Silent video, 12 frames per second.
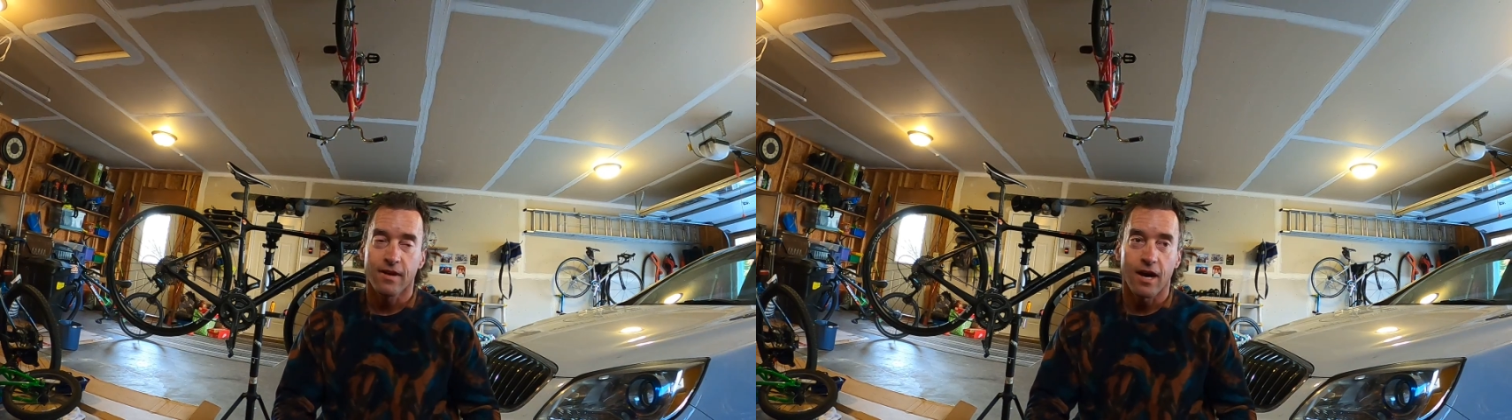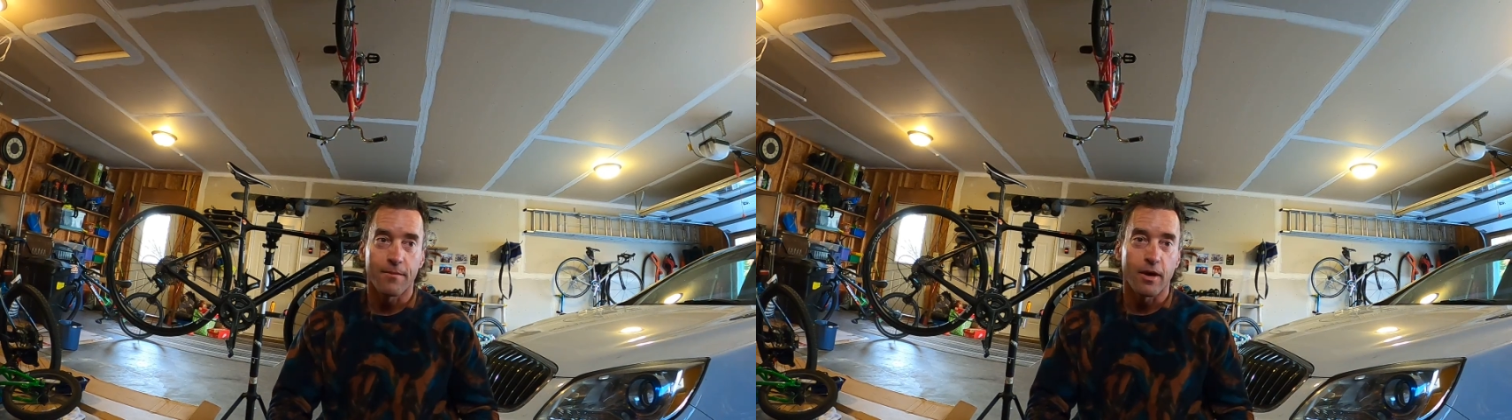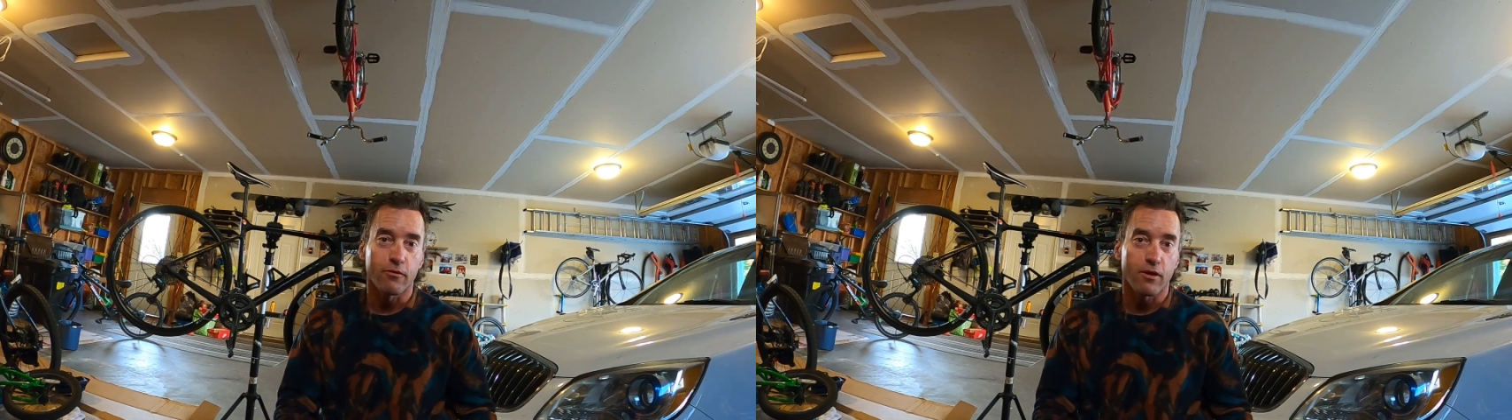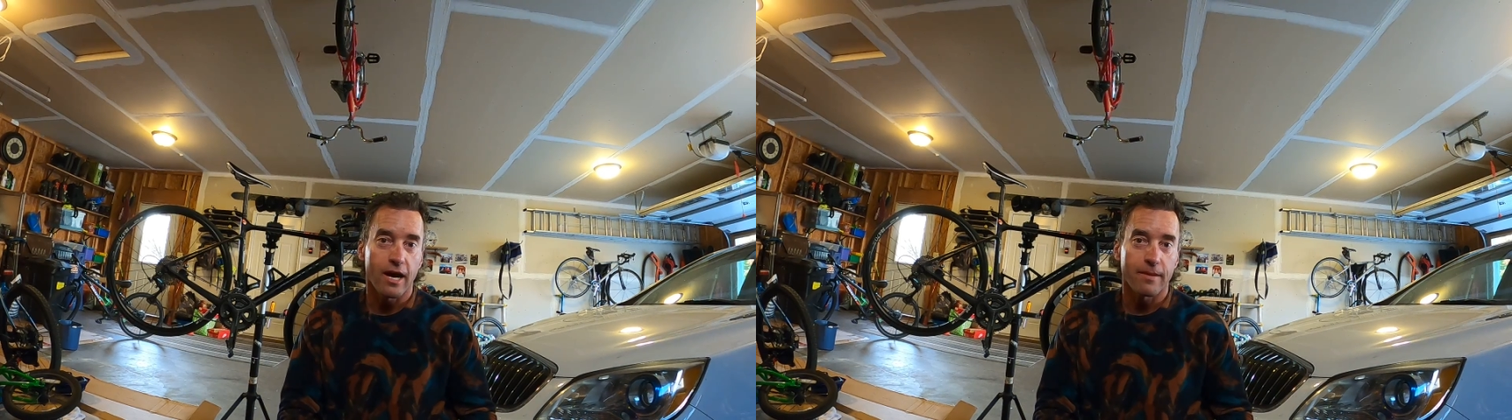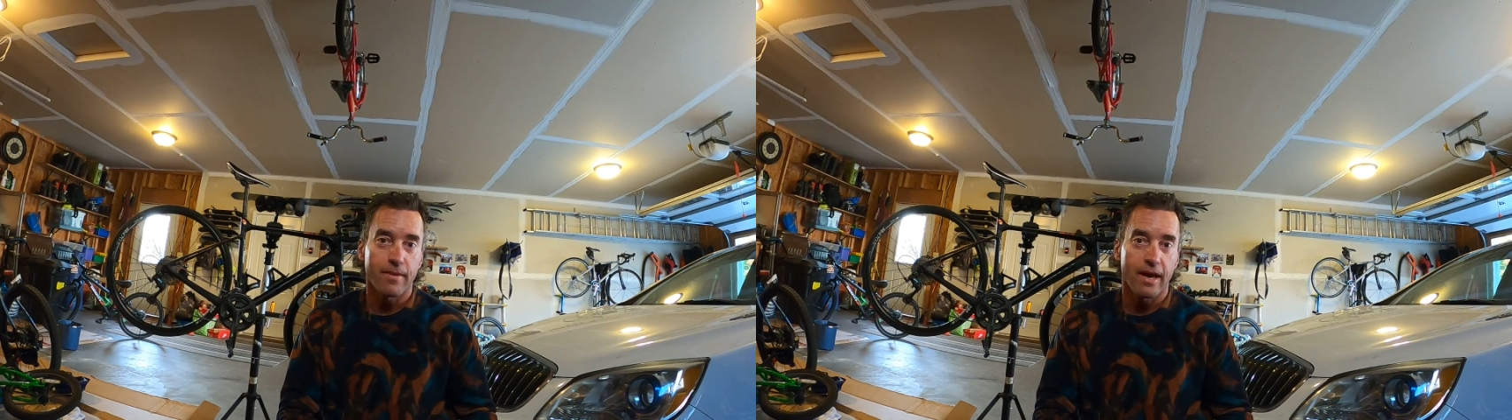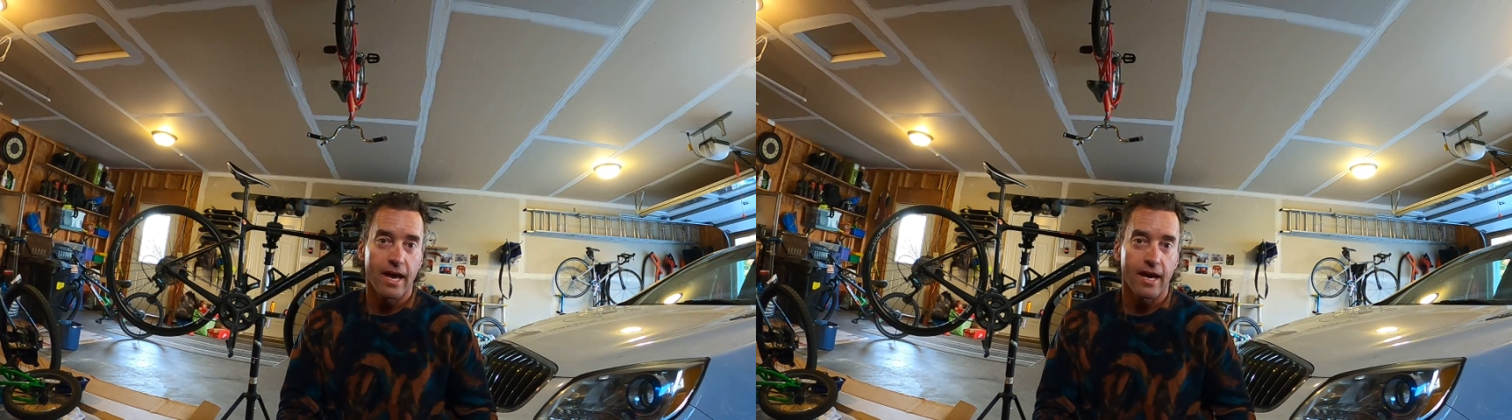on my ride
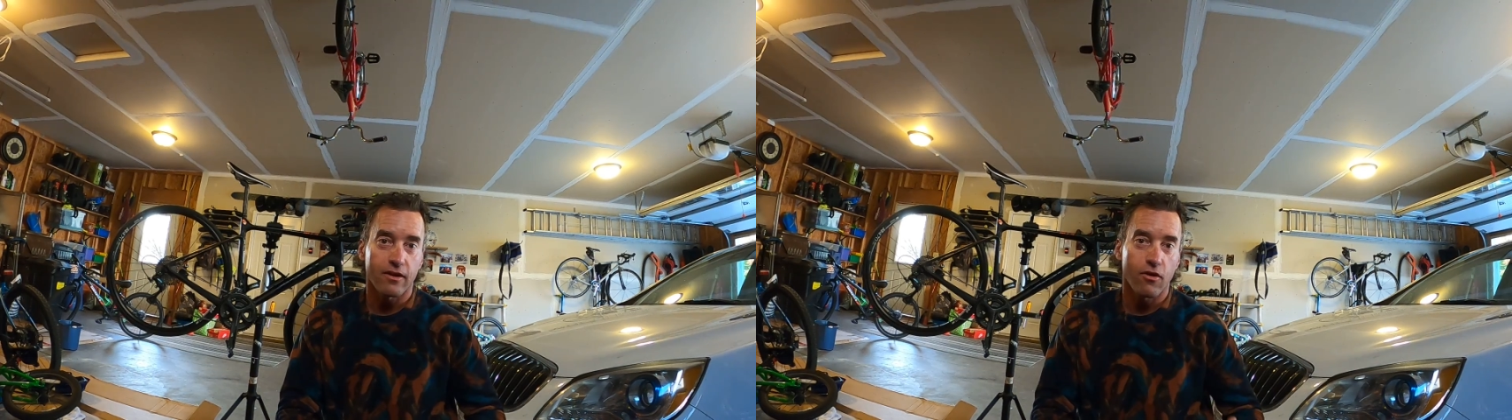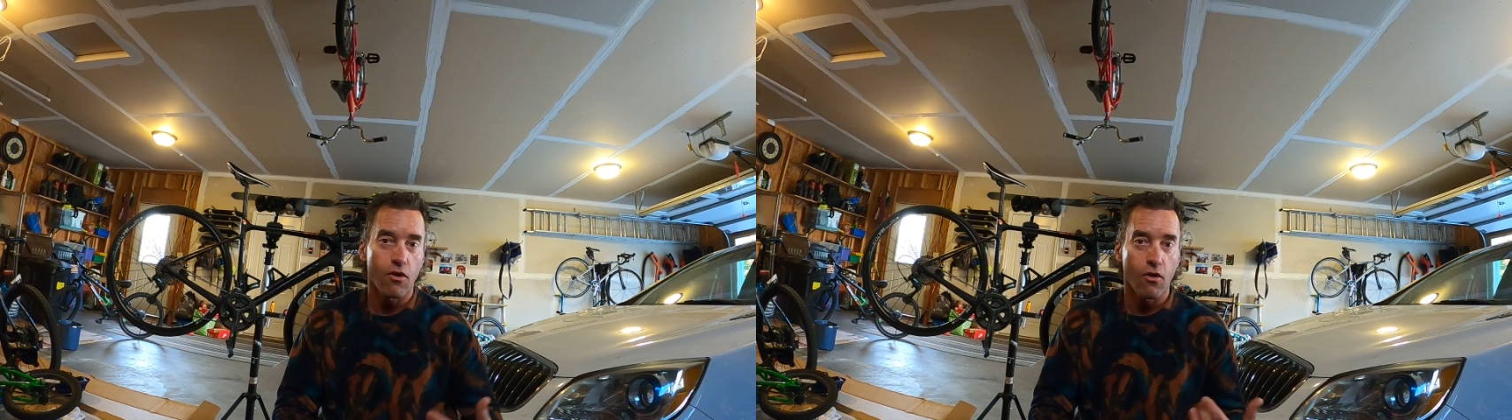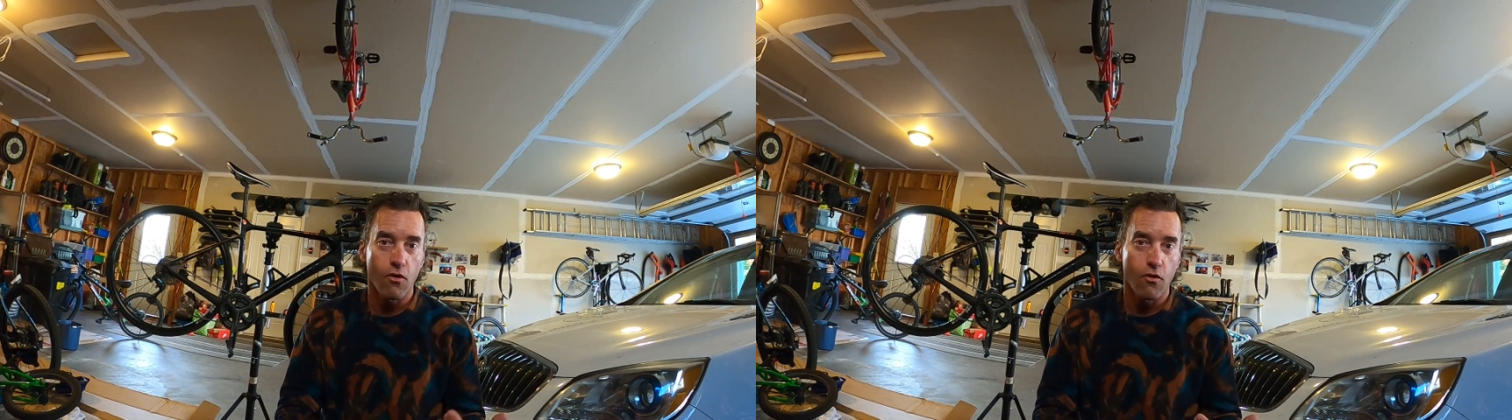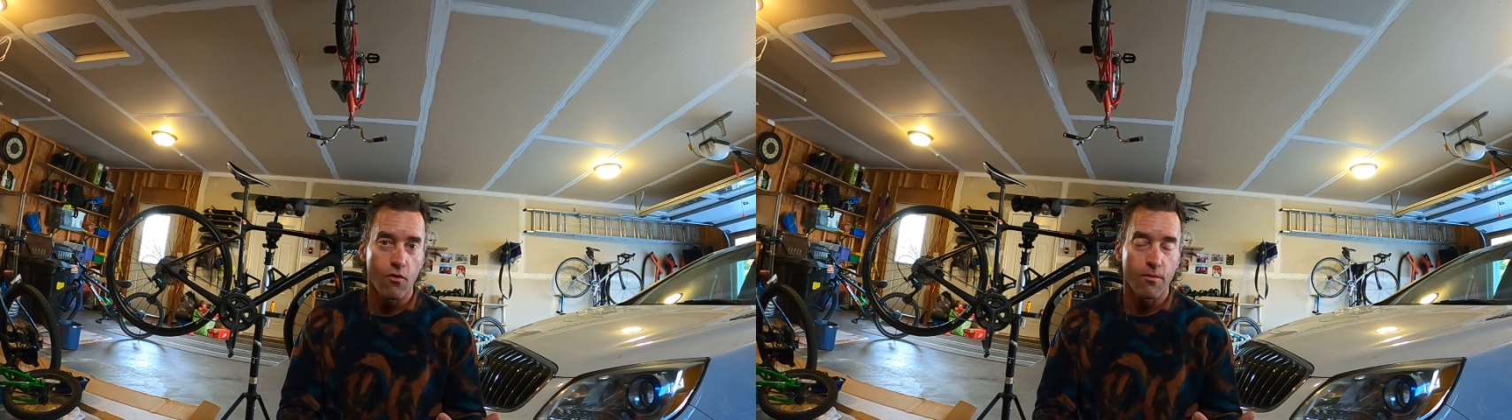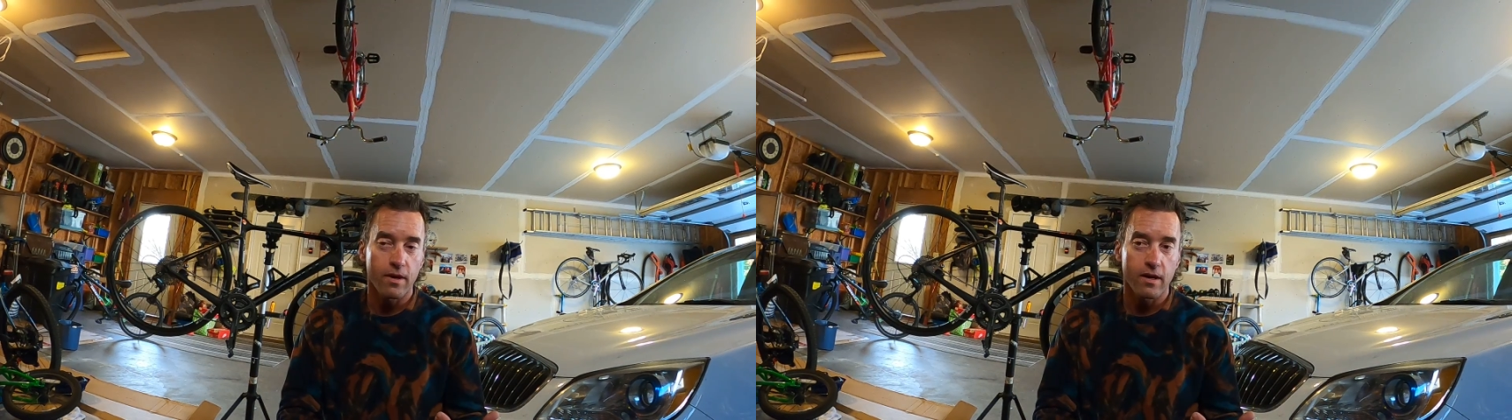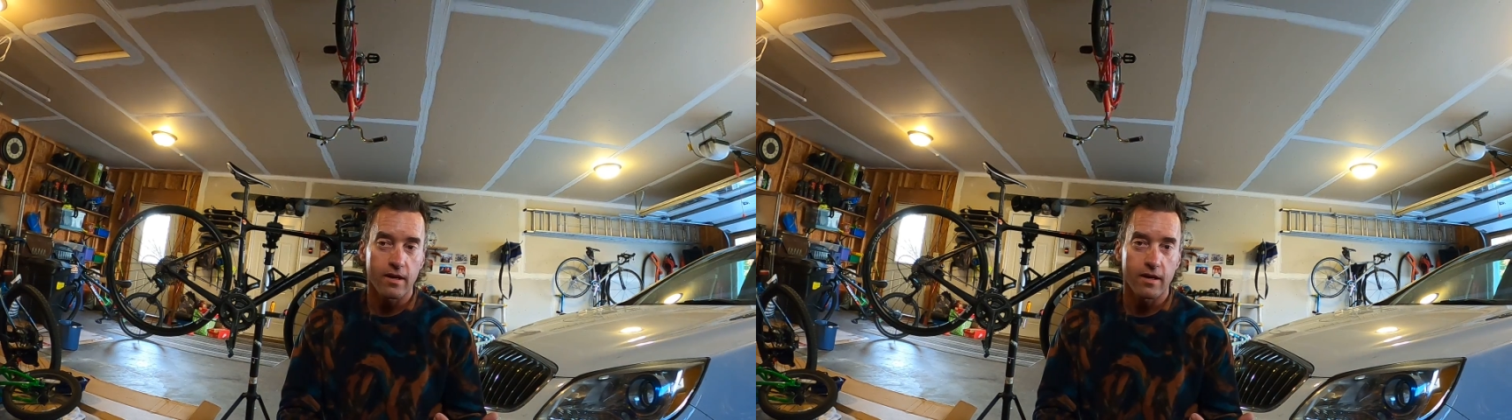back
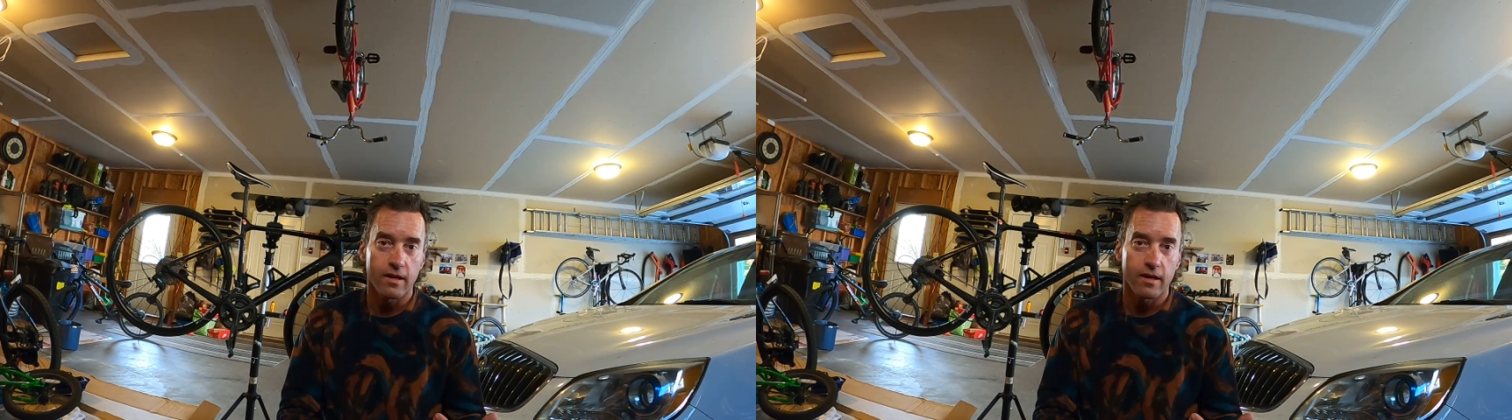home,